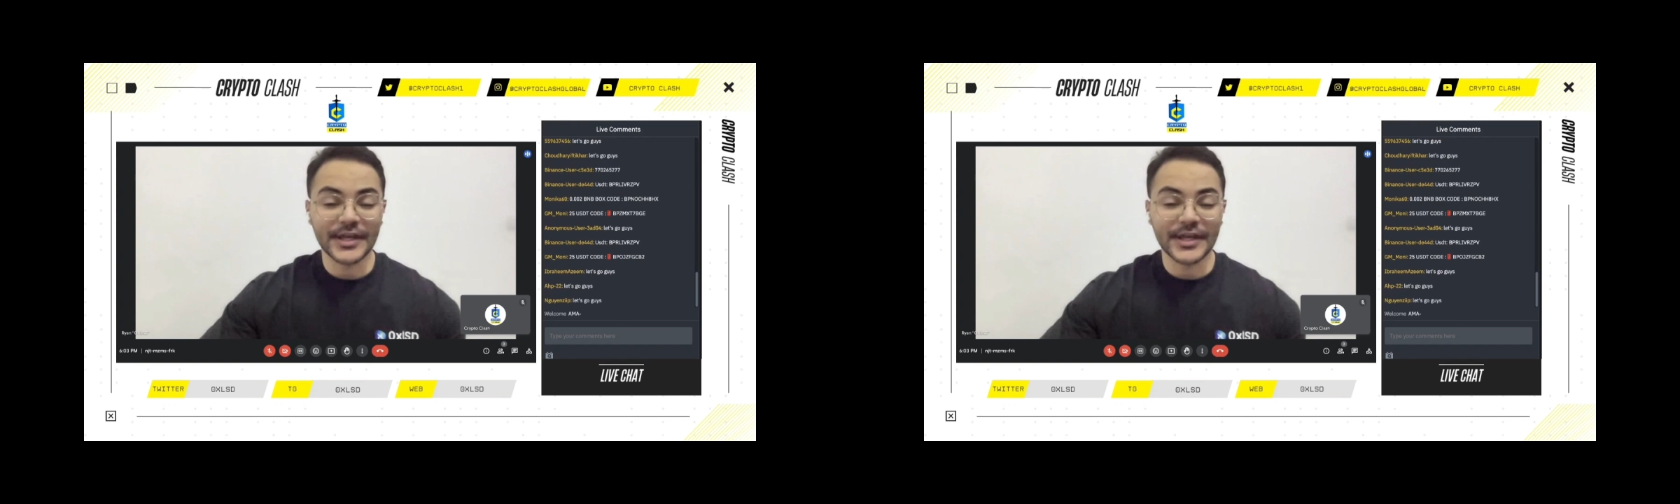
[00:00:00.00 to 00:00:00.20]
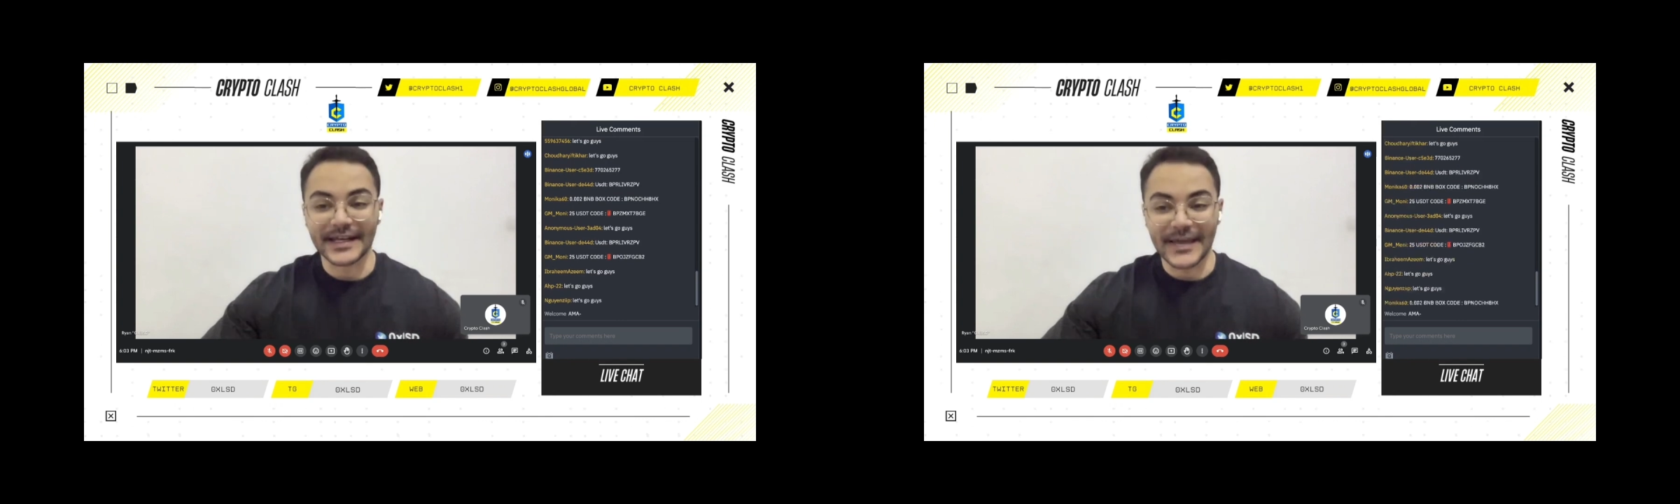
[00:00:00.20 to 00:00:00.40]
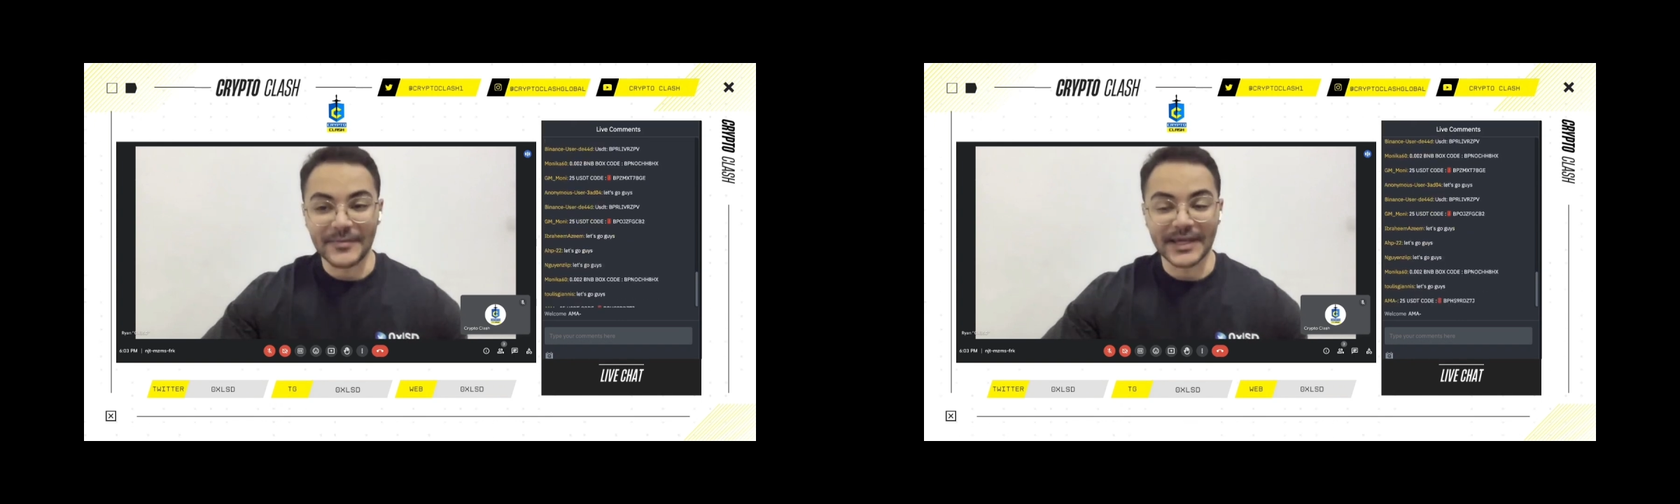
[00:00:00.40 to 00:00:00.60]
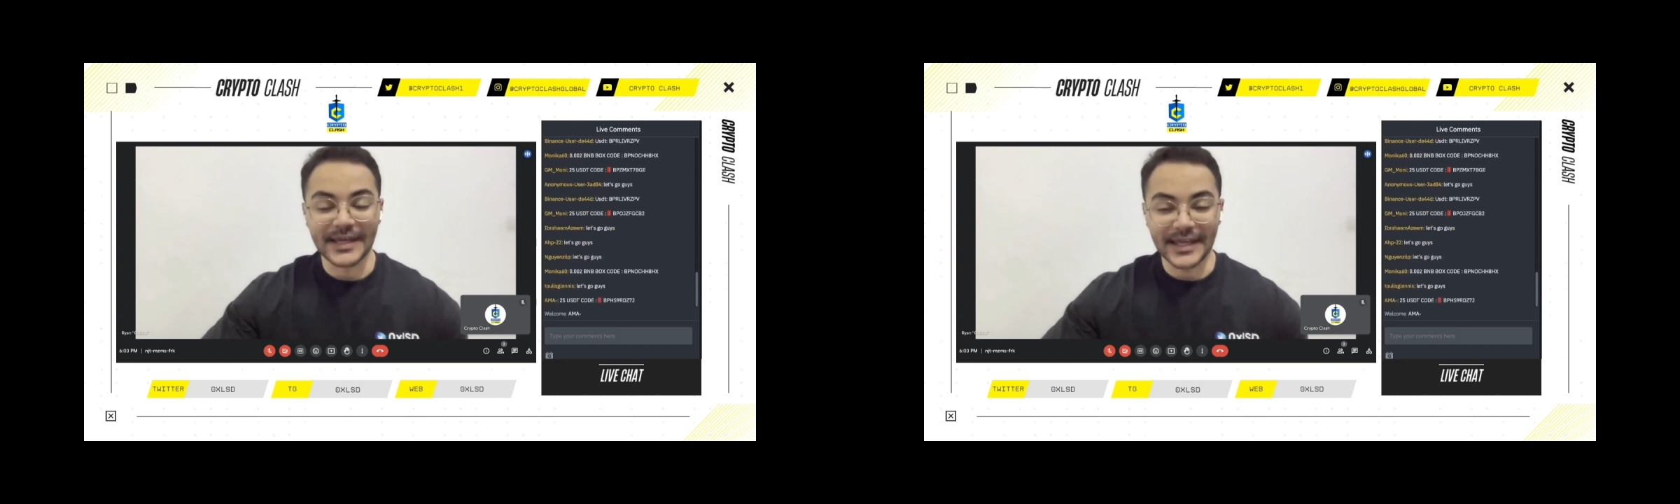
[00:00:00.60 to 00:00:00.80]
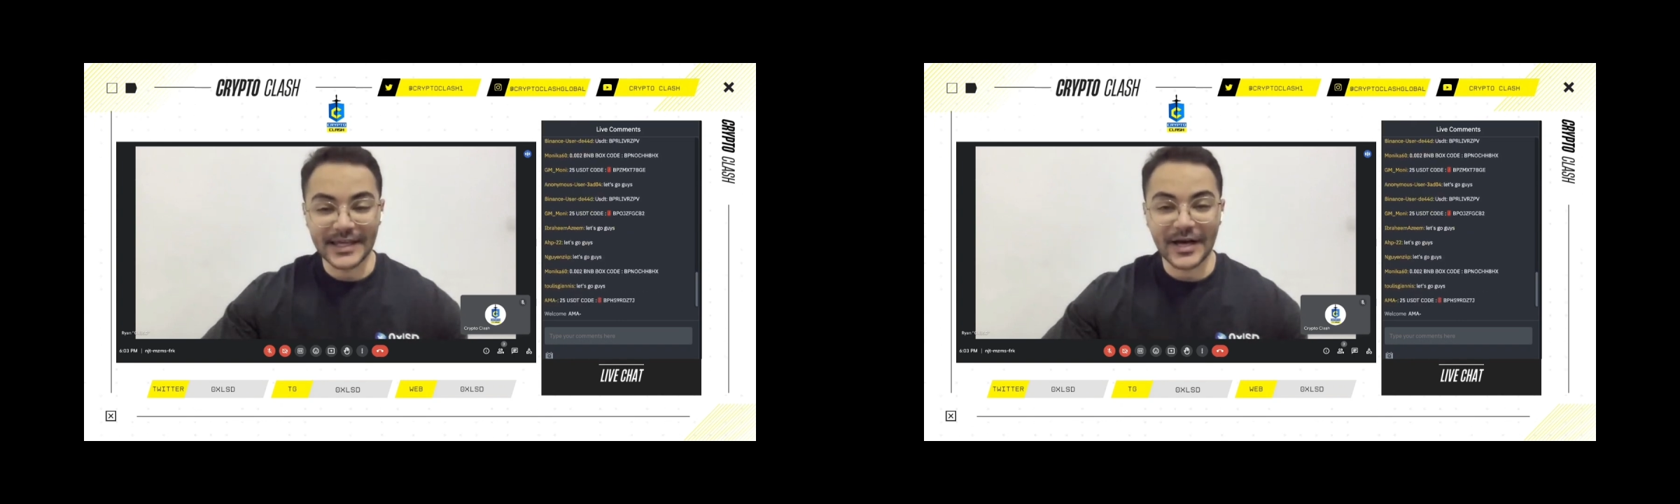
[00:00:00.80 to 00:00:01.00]
and
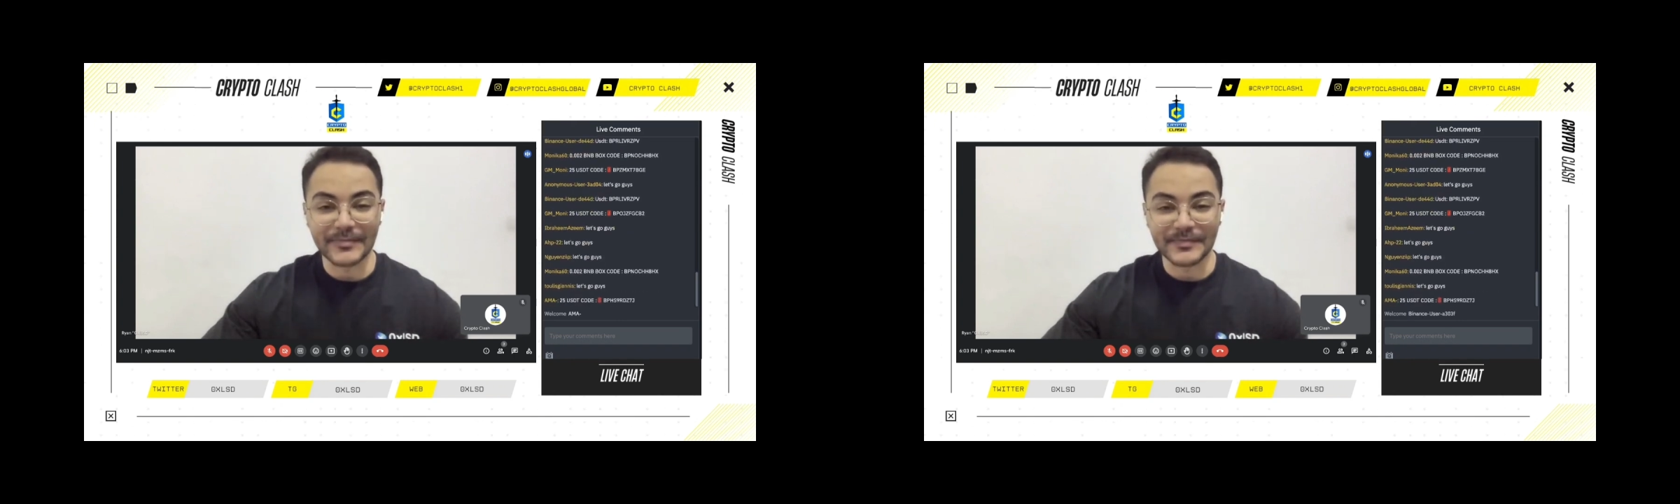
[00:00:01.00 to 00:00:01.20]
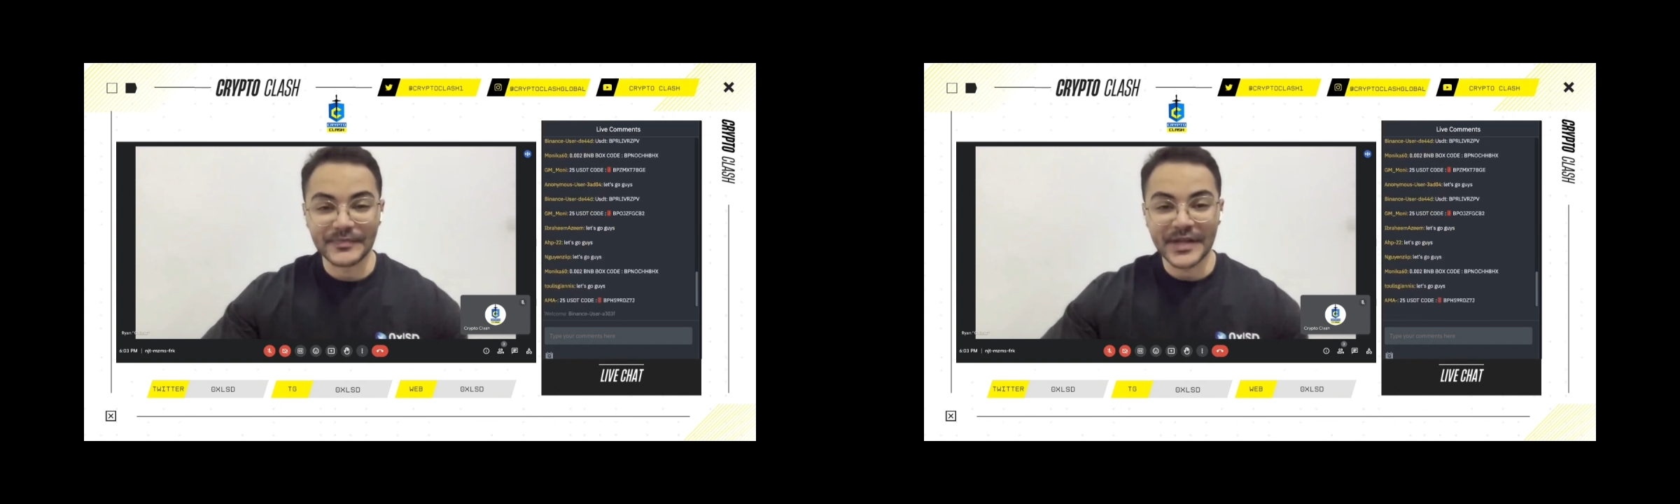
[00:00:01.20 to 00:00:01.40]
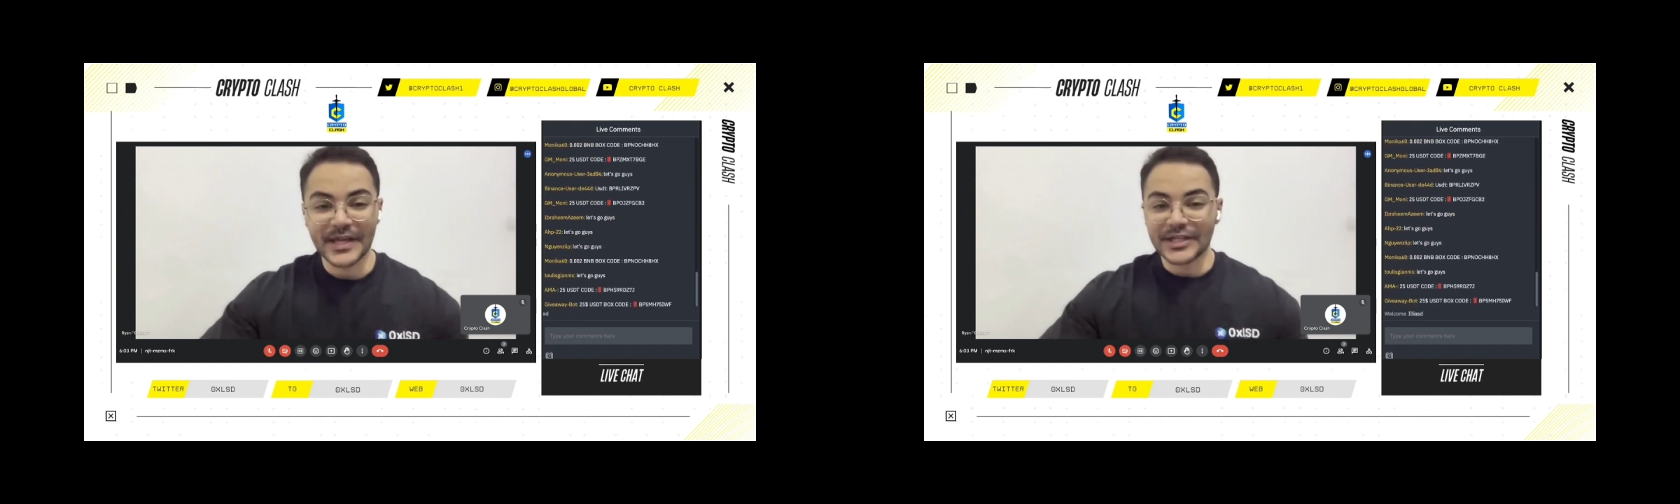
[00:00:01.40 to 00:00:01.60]
dynamic income.